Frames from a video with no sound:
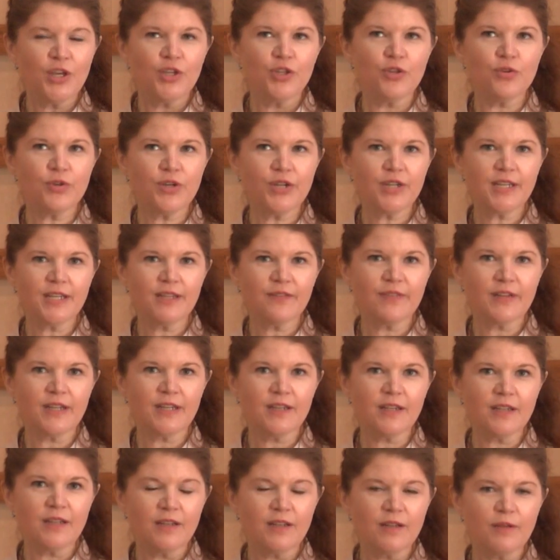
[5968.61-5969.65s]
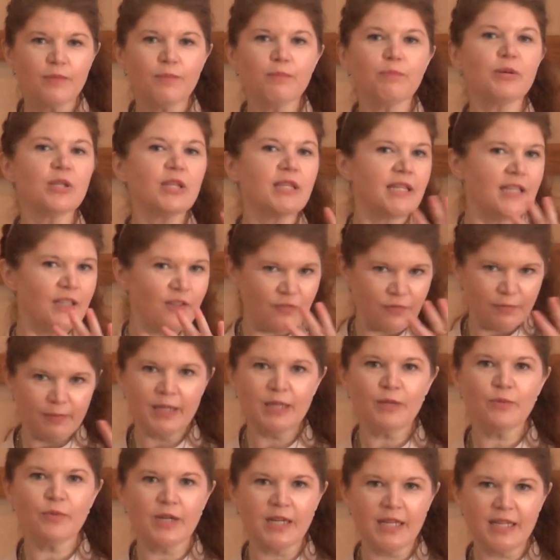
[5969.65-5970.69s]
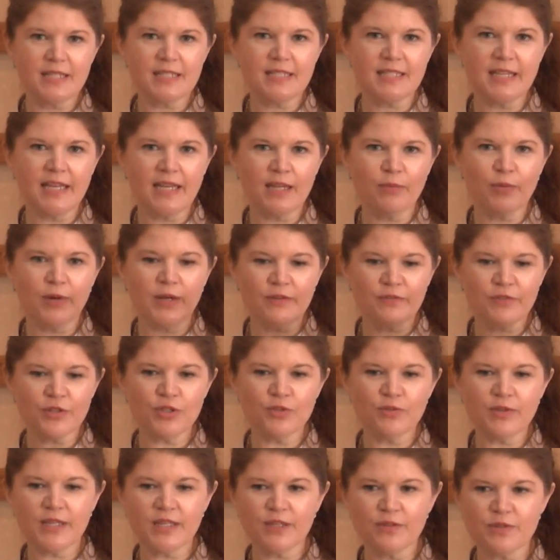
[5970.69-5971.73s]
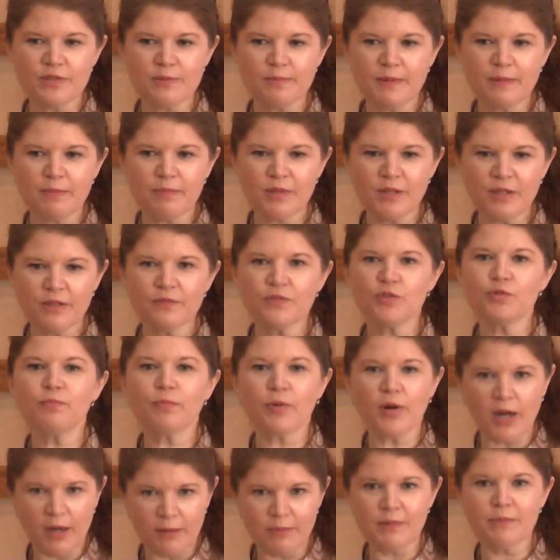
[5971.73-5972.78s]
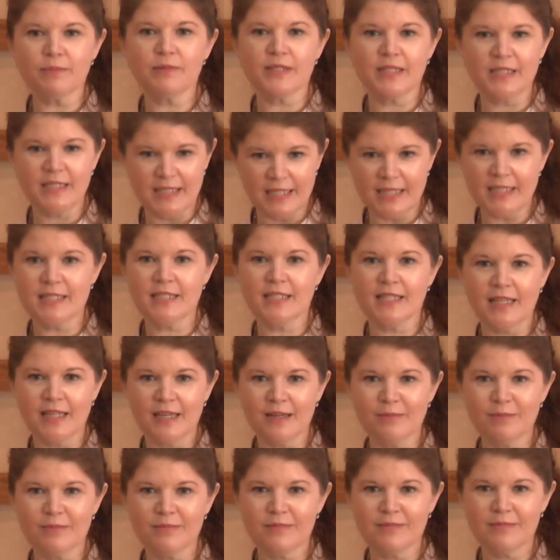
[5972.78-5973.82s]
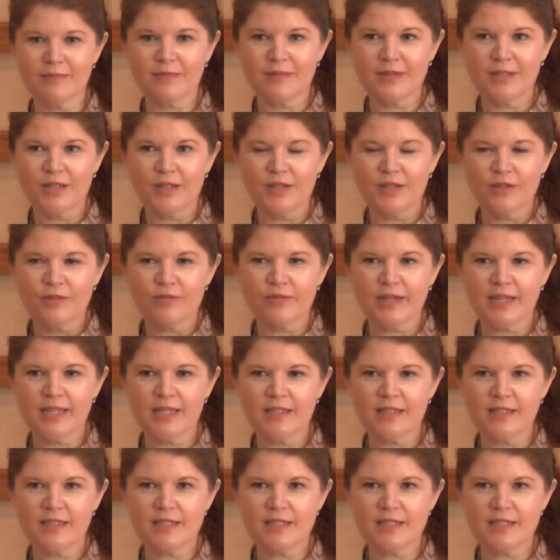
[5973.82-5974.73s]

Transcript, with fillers: You could even believe me when I say whatever you accuse people of, you probably did to them, right?